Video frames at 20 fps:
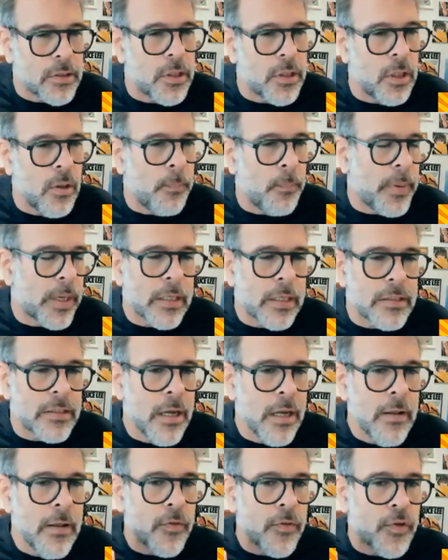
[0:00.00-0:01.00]
So, because
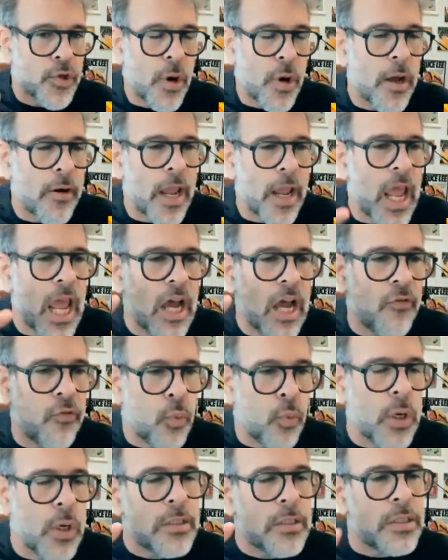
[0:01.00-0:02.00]
trying to have
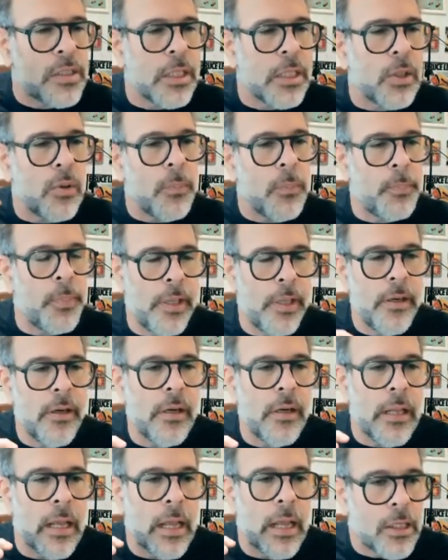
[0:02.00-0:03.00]
one single
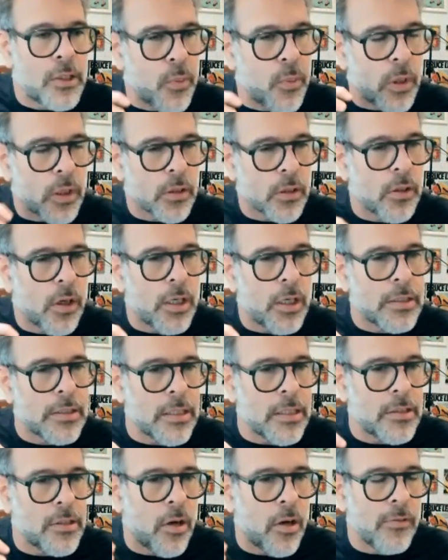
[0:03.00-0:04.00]
opinion is what
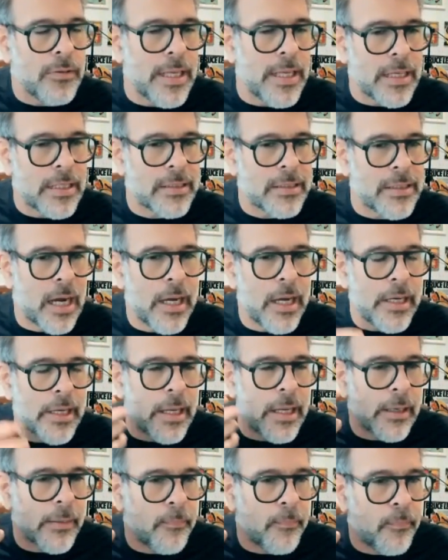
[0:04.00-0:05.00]
causes all the
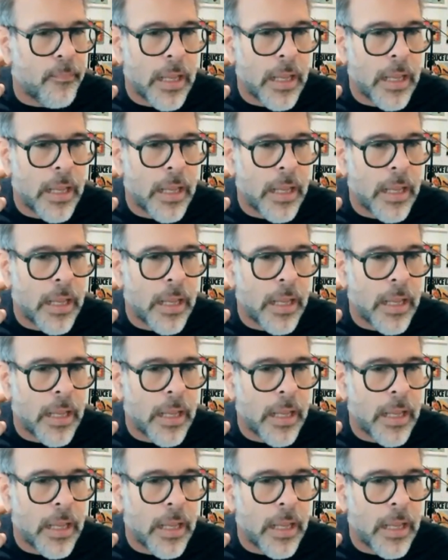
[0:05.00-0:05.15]
anxiety and